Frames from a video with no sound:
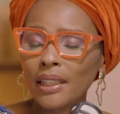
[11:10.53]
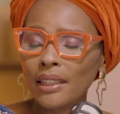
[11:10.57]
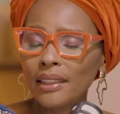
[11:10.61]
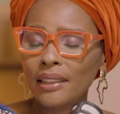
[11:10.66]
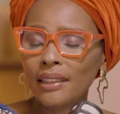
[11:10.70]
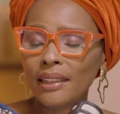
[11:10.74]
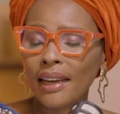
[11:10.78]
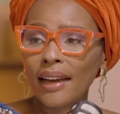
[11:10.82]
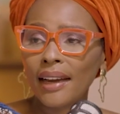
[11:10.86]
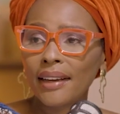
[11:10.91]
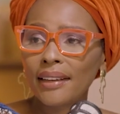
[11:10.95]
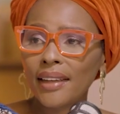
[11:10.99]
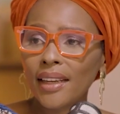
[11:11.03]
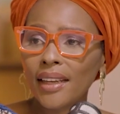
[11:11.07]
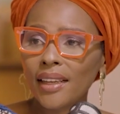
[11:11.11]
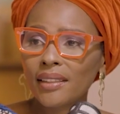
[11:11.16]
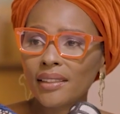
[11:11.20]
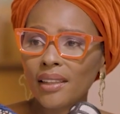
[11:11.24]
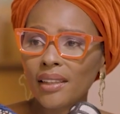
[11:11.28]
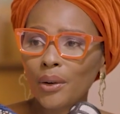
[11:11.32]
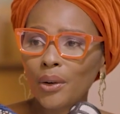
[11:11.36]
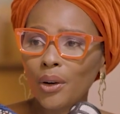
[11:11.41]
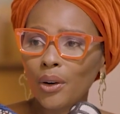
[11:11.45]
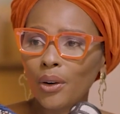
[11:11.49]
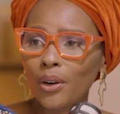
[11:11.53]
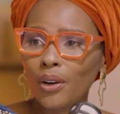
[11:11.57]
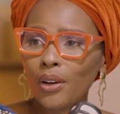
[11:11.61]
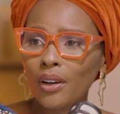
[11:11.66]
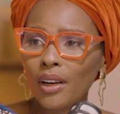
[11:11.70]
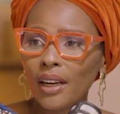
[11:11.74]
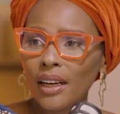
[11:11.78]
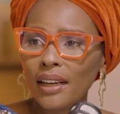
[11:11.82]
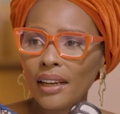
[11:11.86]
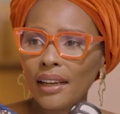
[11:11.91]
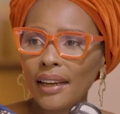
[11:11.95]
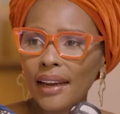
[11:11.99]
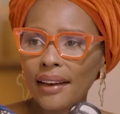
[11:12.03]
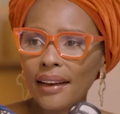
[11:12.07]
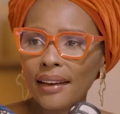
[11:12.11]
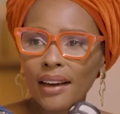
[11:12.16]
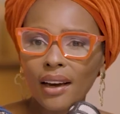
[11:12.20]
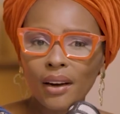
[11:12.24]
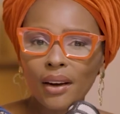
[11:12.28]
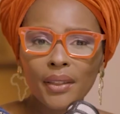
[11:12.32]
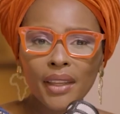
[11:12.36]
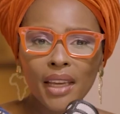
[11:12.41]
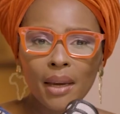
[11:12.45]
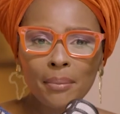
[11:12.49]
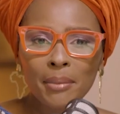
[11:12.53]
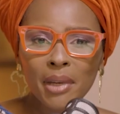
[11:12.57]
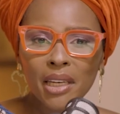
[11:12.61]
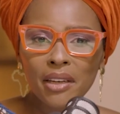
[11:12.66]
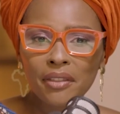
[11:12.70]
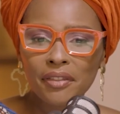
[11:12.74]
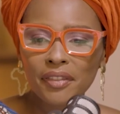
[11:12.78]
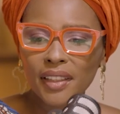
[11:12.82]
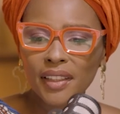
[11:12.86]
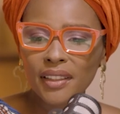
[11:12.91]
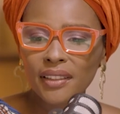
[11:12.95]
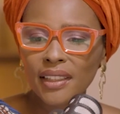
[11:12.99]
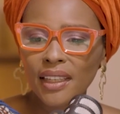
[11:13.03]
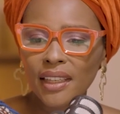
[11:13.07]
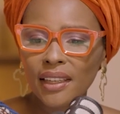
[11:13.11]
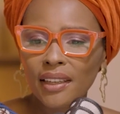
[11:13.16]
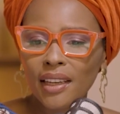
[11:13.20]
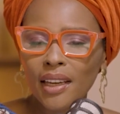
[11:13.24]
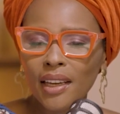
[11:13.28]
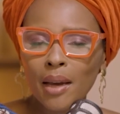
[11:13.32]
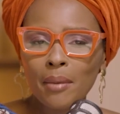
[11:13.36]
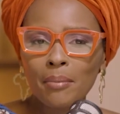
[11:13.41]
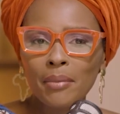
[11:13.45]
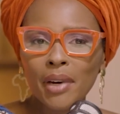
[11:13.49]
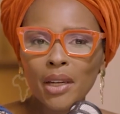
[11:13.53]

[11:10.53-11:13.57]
9 years ago, and now they are manifesting,